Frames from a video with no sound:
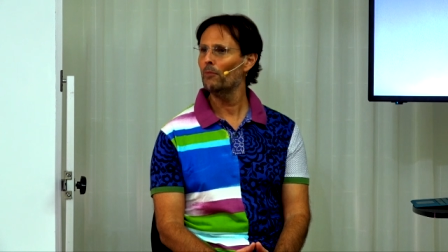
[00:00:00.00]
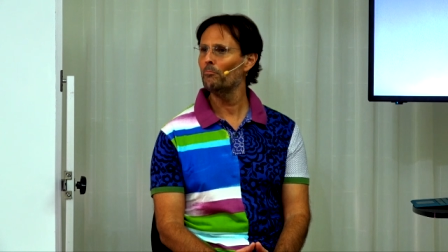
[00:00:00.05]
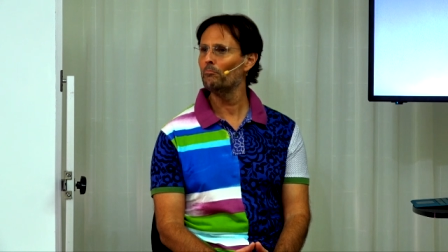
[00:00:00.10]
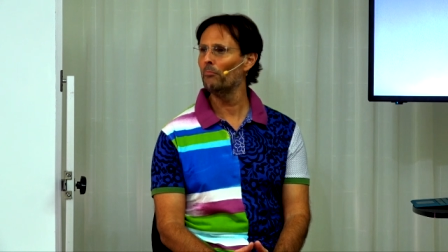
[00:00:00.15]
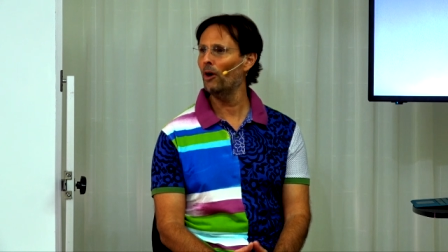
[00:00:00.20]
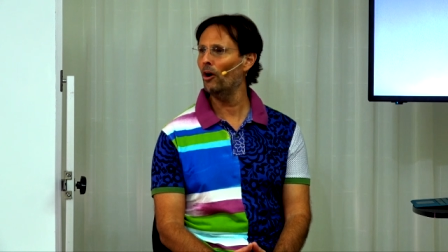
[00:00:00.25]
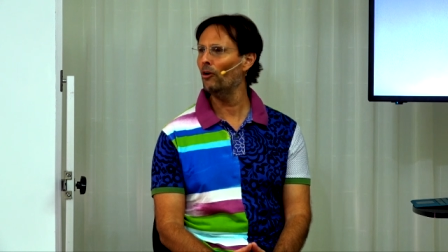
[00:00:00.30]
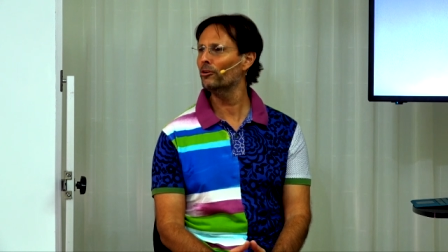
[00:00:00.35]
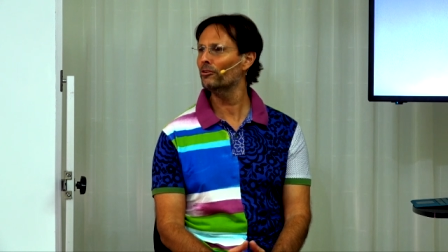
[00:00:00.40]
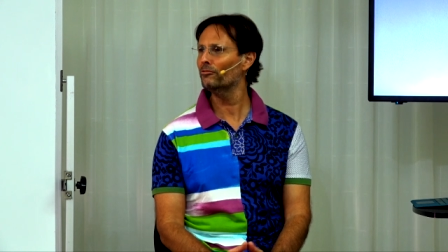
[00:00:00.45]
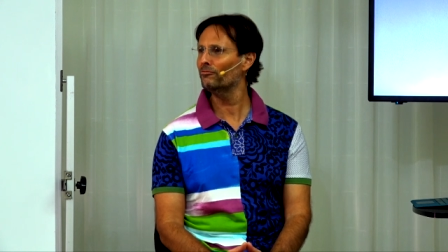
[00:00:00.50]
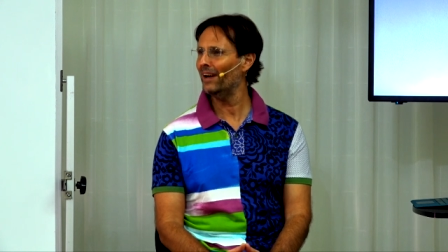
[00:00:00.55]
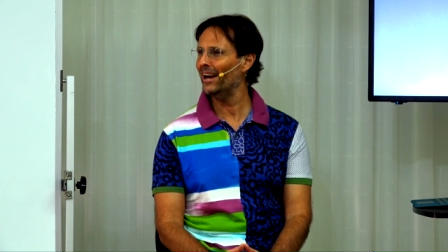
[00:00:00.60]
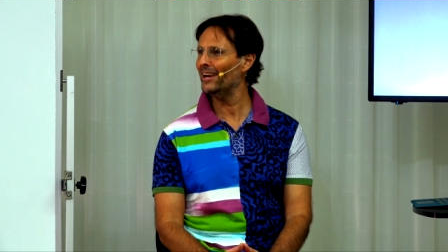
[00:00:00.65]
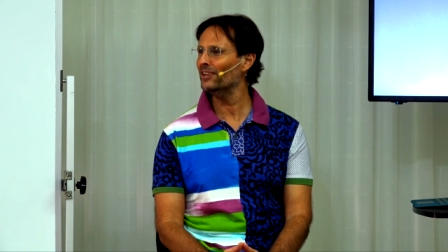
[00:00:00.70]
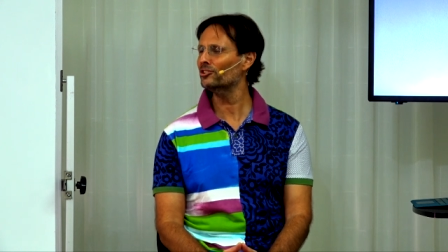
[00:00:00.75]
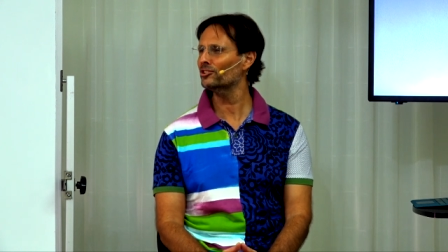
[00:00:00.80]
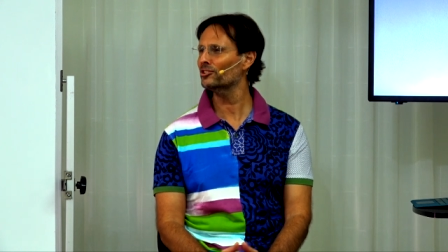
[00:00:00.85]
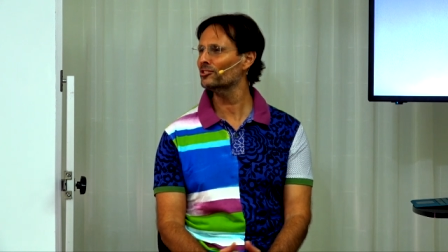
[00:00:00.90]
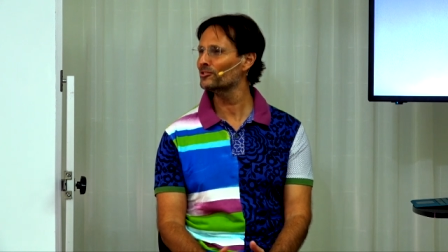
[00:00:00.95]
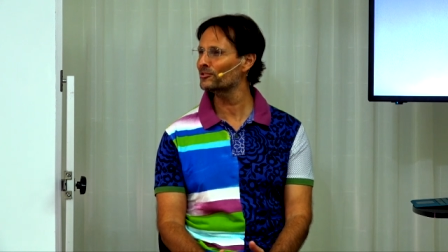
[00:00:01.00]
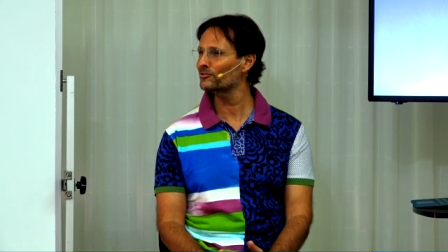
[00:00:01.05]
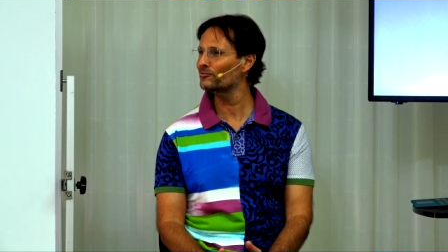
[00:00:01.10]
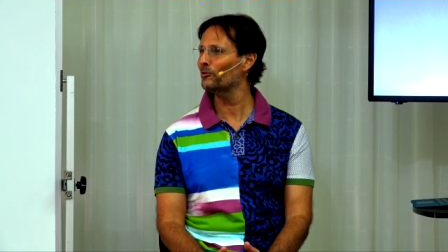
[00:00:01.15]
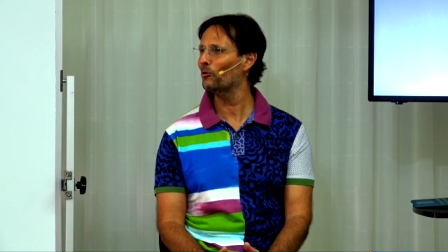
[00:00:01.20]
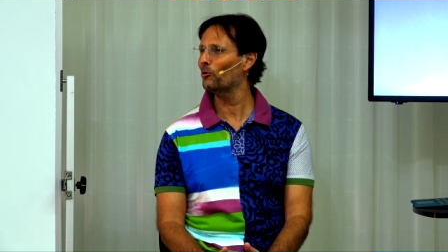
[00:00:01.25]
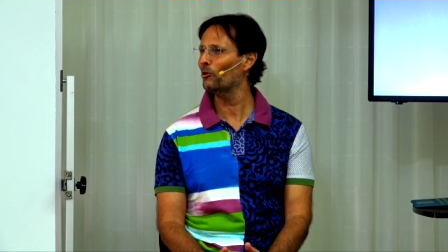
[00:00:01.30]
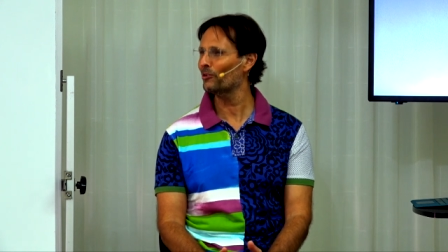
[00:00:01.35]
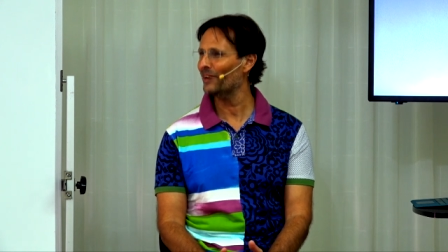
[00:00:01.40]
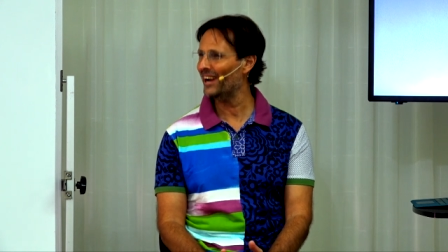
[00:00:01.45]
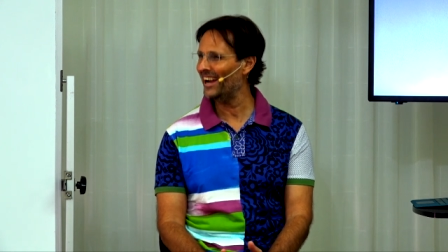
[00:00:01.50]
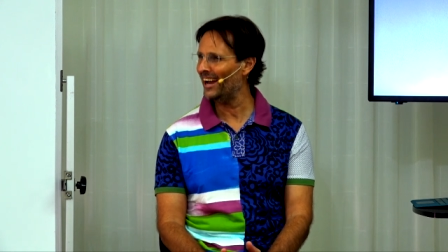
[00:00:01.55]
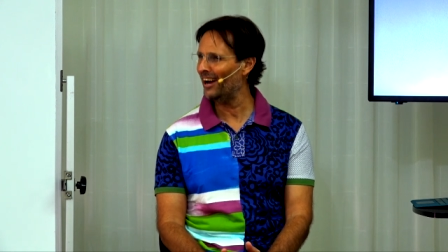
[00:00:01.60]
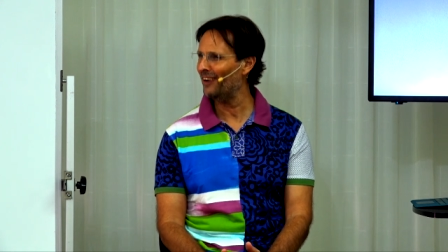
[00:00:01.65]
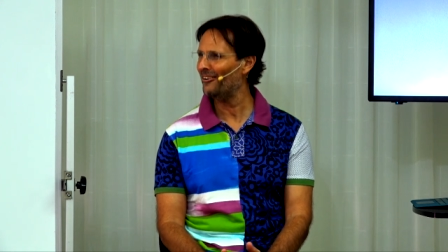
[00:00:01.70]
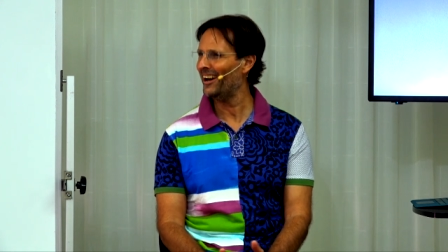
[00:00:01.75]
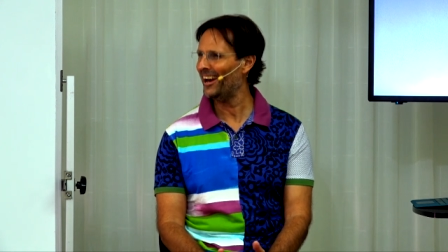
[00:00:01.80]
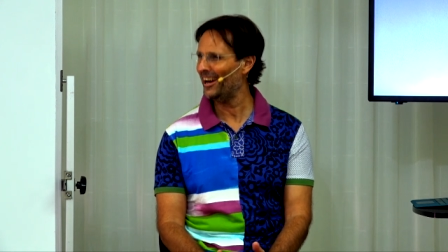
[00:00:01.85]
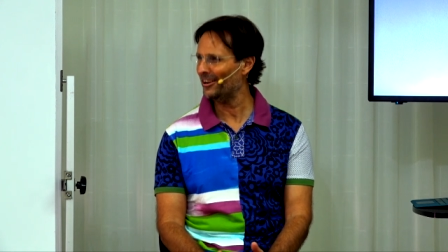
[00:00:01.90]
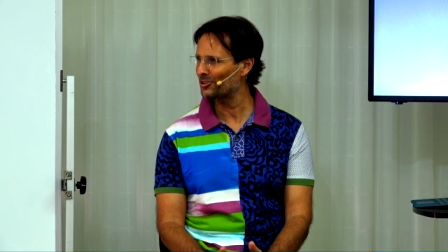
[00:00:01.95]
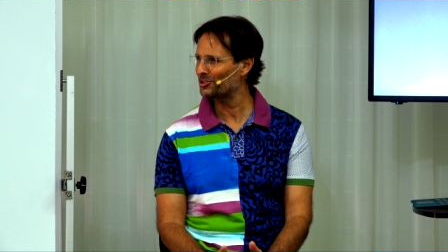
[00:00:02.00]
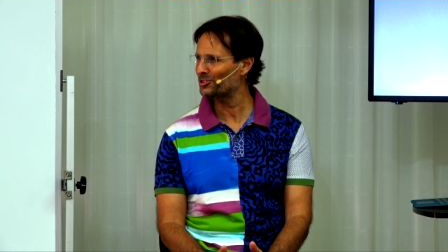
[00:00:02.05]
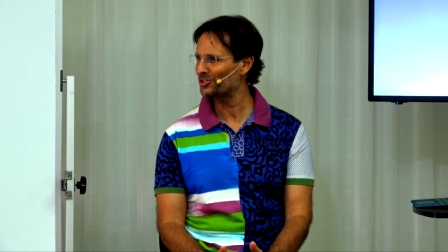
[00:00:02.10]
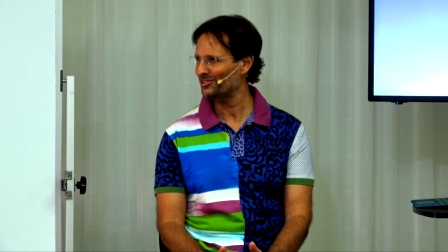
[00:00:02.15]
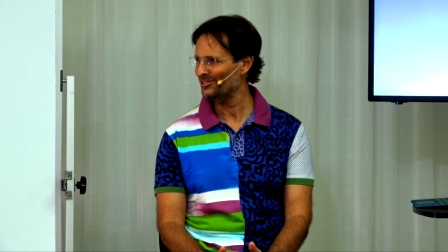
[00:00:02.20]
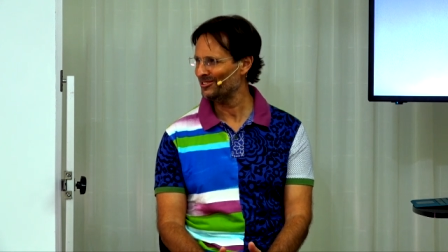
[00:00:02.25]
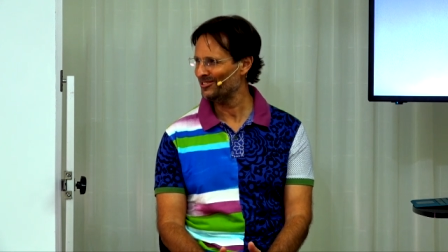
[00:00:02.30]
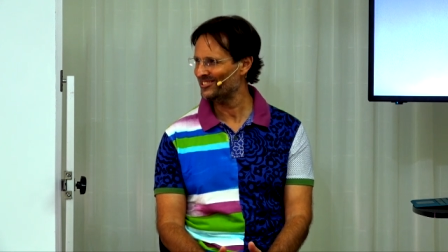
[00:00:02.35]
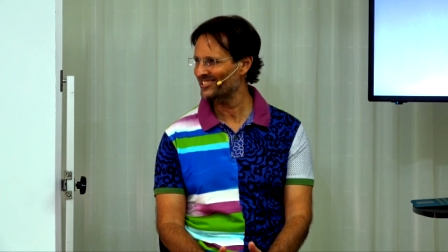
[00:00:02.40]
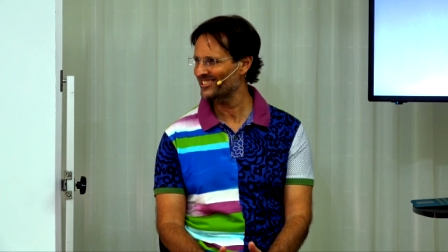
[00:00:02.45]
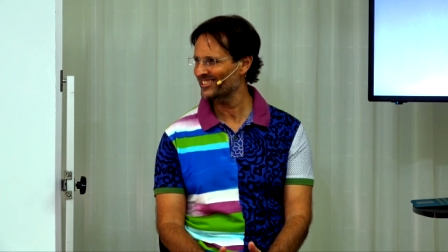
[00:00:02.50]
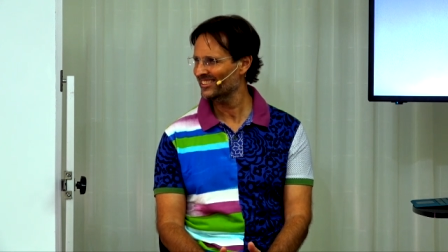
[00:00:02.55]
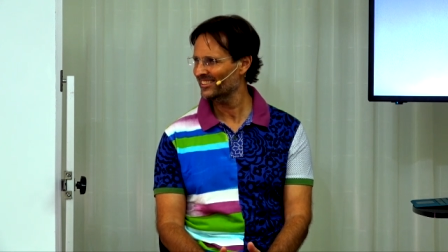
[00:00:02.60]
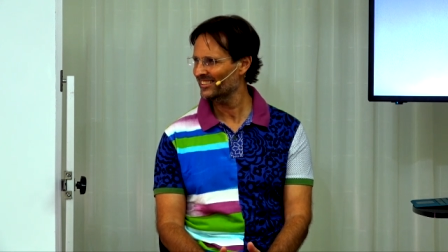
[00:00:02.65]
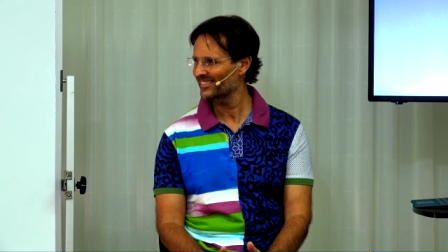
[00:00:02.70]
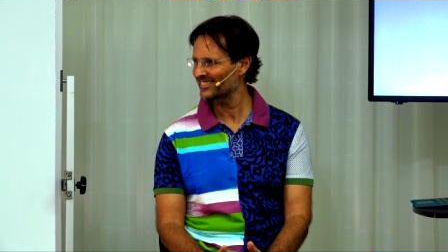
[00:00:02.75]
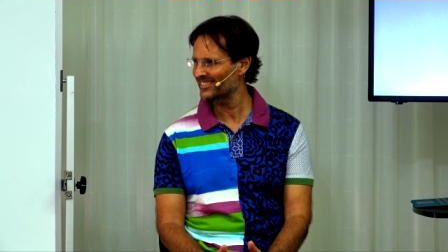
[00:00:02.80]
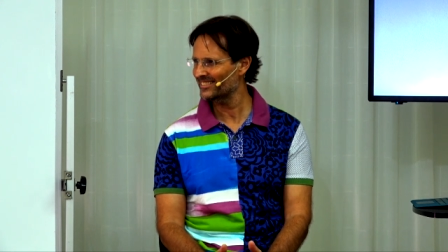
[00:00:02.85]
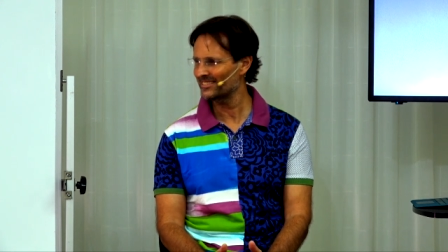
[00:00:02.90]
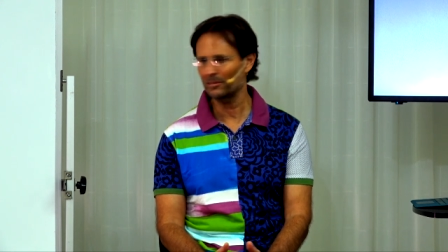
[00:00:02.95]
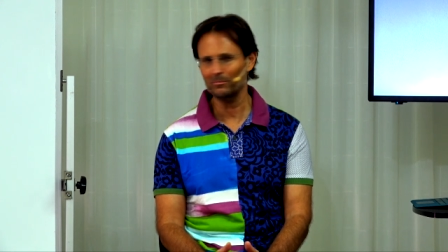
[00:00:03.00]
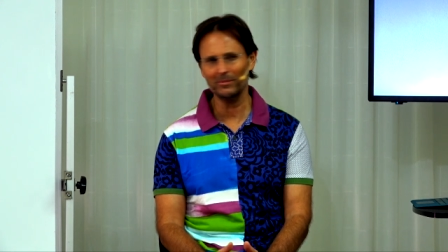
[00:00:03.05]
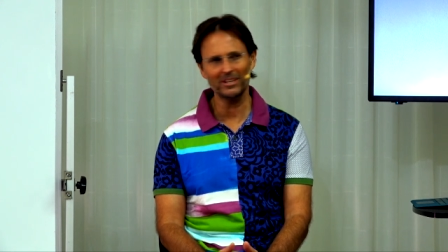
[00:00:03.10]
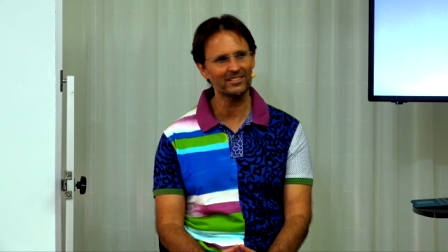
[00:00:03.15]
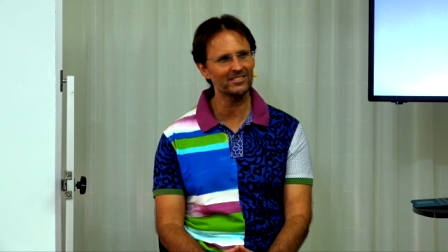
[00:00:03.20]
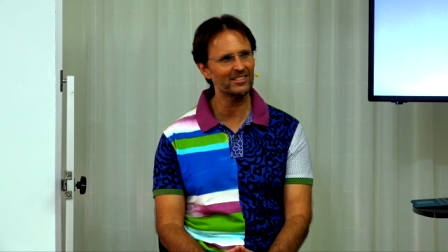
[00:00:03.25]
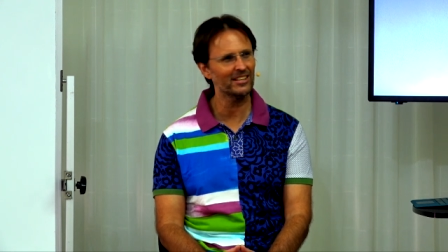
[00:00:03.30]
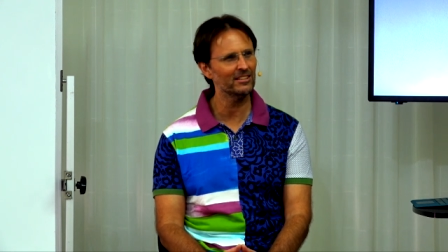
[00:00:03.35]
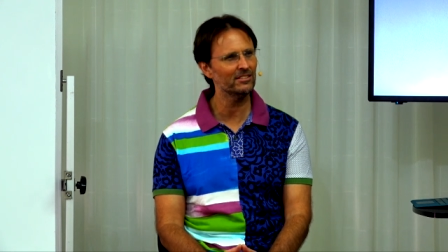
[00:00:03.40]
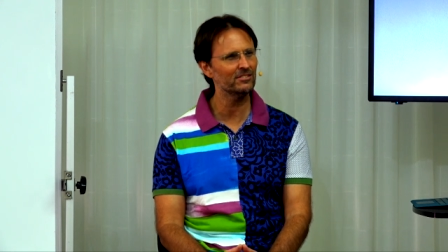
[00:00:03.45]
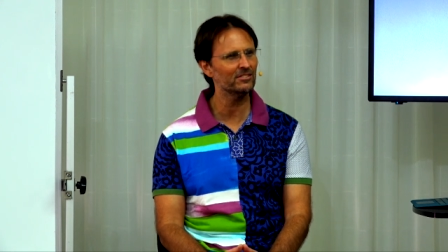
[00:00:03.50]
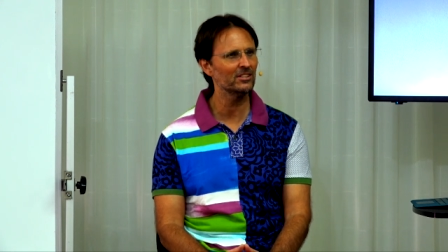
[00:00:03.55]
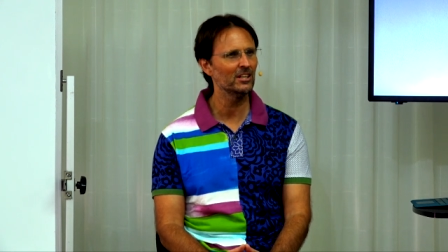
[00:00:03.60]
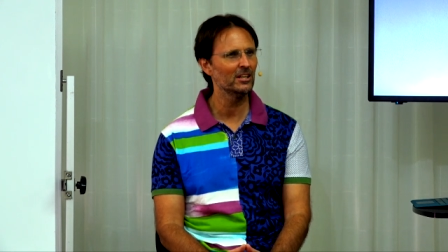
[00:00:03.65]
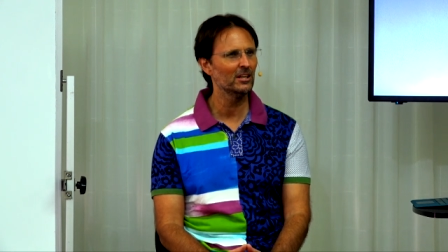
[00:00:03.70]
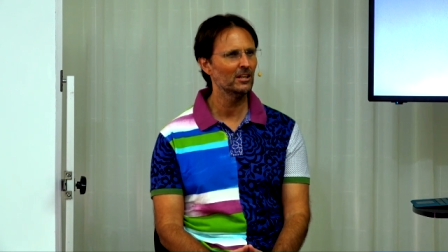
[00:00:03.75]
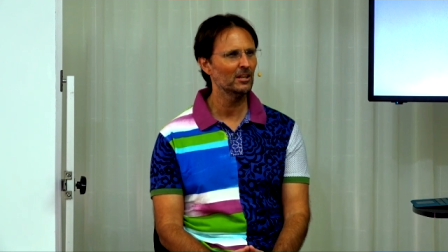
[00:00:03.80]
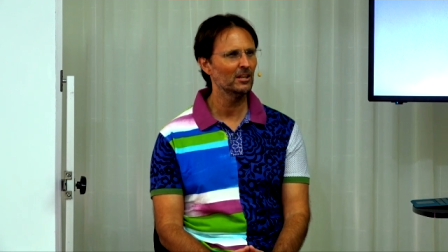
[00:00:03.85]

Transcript: motivations for our attitudes. Does that make sense?